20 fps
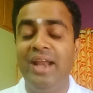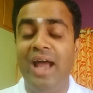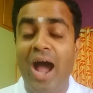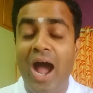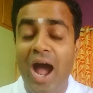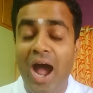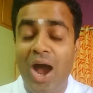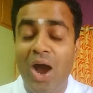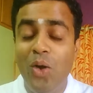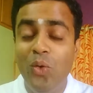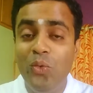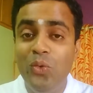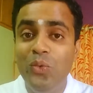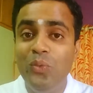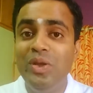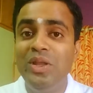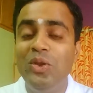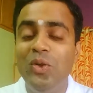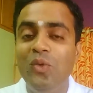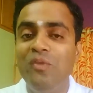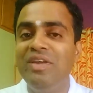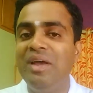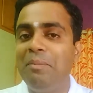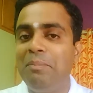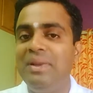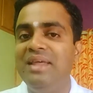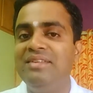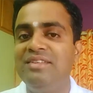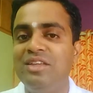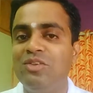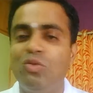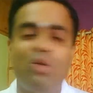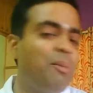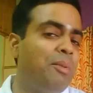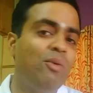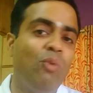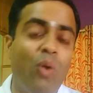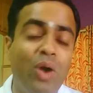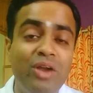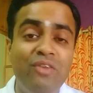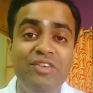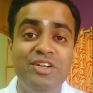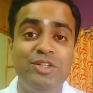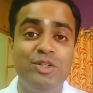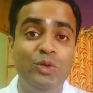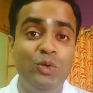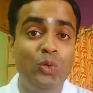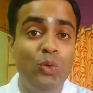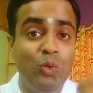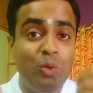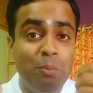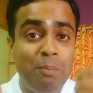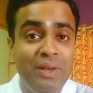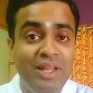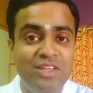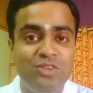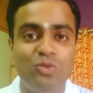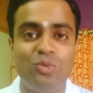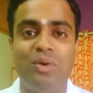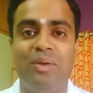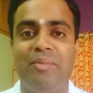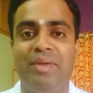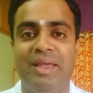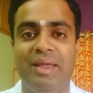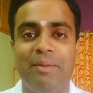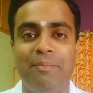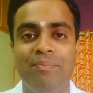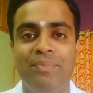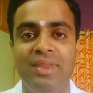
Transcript: How do we know we are pleasing Swami? What we should do to please Swami?